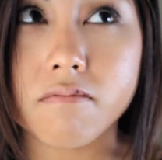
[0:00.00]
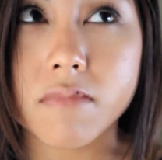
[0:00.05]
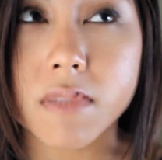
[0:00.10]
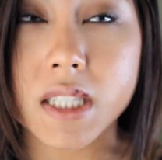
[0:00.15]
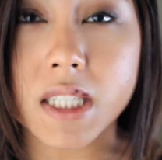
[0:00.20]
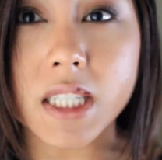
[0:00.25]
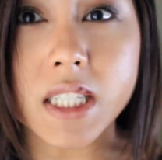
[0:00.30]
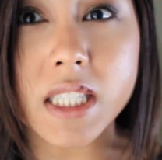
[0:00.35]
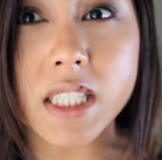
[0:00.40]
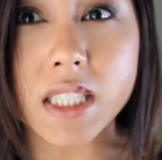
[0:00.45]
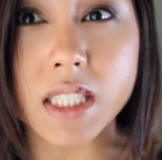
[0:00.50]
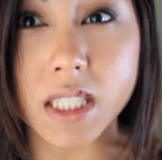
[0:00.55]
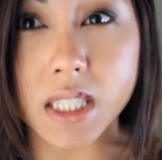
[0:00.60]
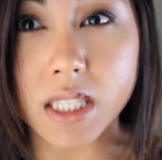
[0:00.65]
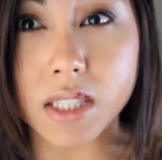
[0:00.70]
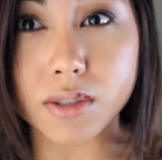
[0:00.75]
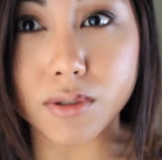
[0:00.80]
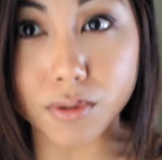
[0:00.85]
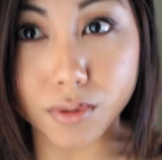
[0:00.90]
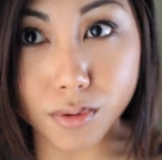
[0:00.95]

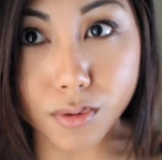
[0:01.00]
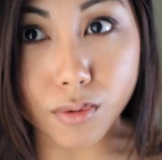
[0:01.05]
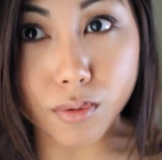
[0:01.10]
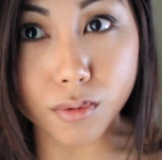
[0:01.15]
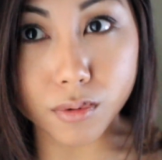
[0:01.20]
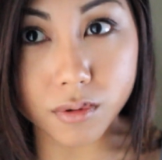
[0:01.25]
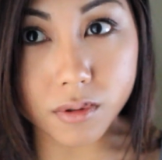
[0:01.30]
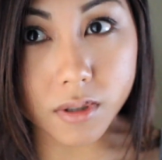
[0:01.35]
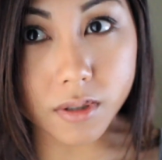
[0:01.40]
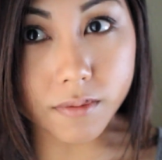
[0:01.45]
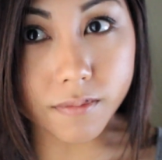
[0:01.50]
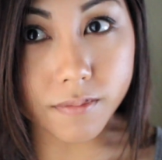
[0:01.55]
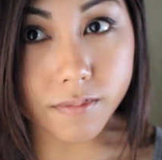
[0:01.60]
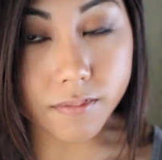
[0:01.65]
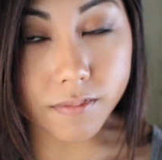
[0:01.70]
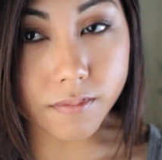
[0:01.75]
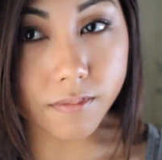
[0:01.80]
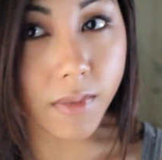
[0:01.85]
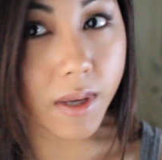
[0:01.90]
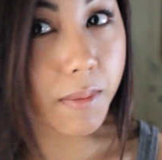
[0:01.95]
16 years old.
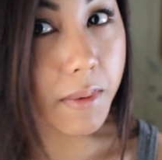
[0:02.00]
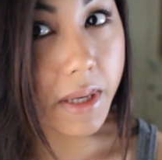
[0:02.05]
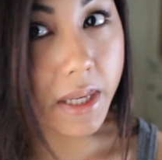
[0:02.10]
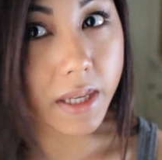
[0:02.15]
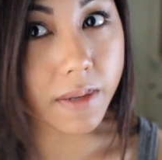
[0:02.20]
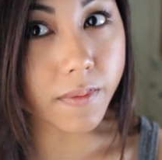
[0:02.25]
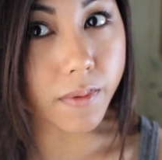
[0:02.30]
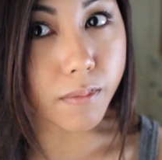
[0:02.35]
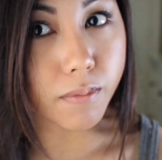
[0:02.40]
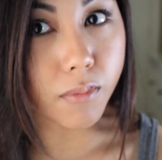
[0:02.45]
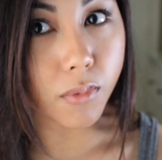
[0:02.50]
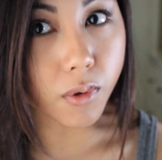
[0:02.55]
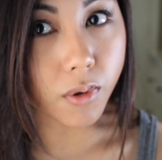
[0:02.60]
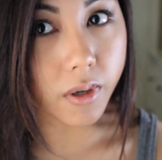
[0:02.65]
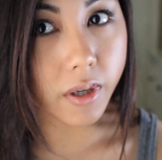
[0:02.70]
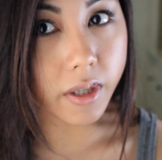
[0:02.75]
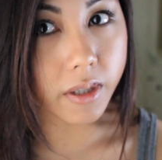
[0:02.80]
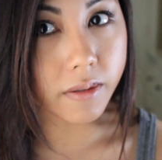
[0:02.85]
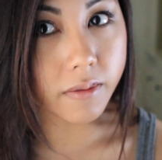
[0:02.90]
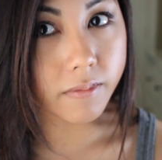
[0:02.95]
Maybe even
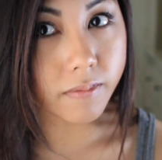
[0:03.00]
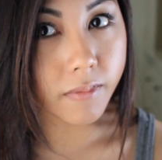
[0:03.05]
more.